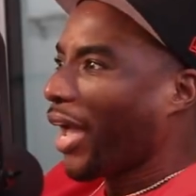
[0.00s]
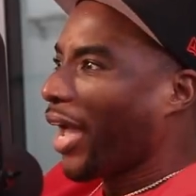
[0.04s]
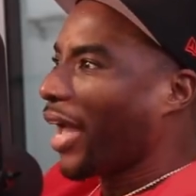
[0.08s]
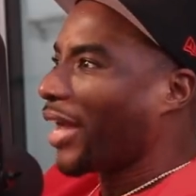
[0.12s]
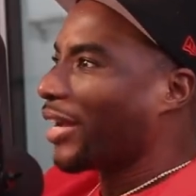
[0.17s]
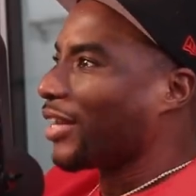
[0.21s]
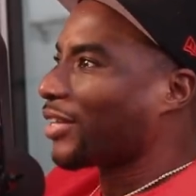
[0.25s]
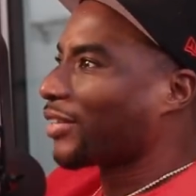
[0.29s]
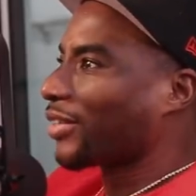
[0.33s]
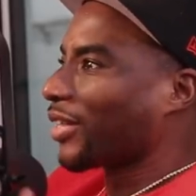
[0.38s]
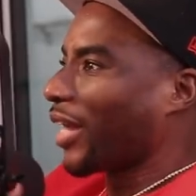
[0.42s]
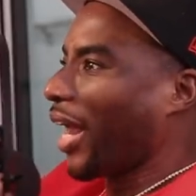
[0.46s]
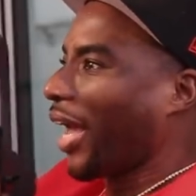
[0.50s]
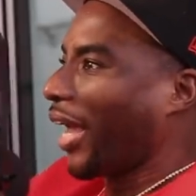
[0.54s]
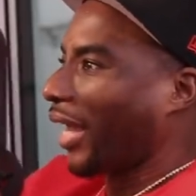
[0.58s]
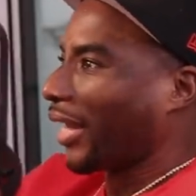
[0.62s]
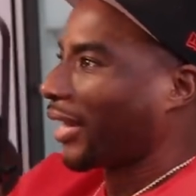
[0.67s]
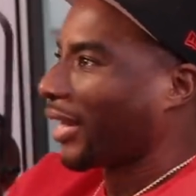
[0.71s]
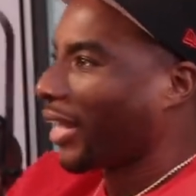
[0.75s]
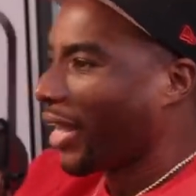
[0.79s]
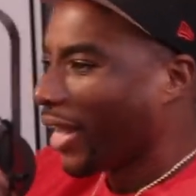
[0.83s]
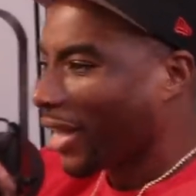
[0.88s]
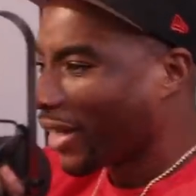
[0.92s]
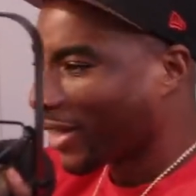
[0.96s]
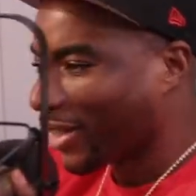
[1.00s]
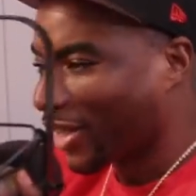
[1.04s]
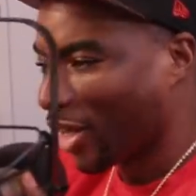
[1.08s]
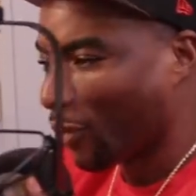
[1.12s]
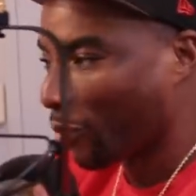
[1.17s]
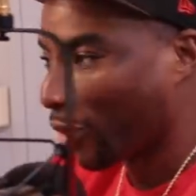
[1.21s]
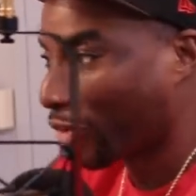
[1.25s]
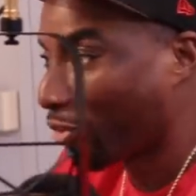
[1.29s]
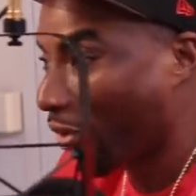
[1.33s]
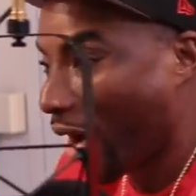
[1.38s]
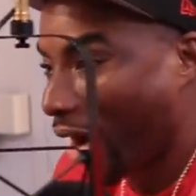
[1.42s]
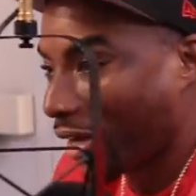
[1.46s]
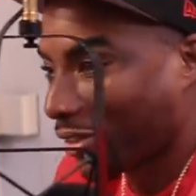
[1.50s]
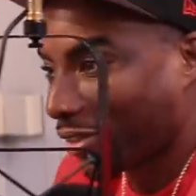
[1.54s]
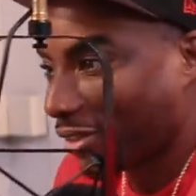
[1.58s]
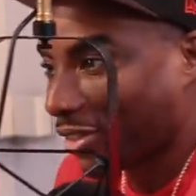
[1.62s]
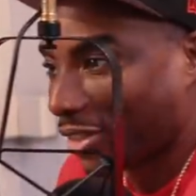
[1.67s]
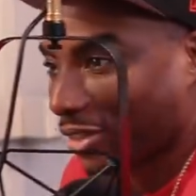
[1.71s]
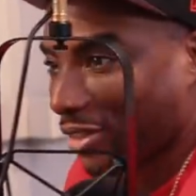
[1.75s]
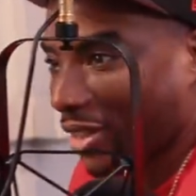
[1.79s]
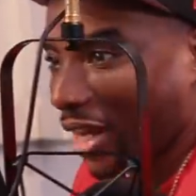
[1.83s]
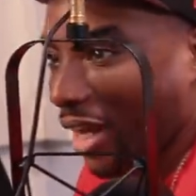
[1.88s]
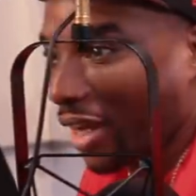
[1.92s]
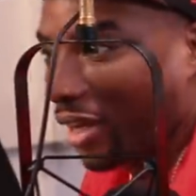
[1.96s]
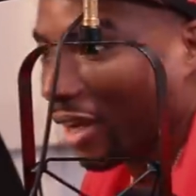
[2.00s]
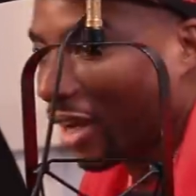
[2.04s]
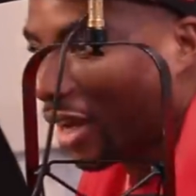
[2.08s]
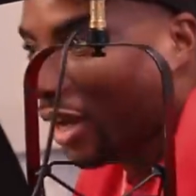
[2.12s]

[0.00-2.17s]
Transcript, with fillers: and it's like Democrats are just like,